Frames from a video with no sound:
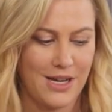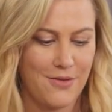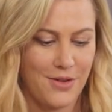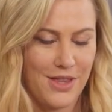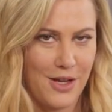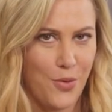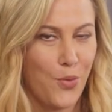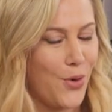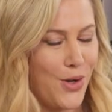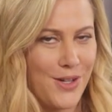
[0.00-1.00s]
everything
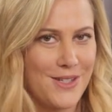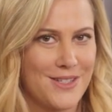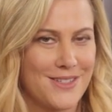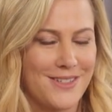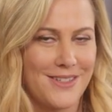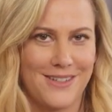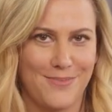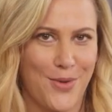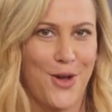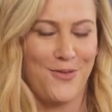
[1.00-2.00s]
works
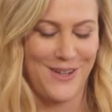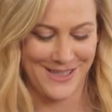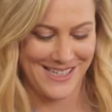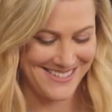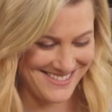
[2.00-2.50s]
perfectly.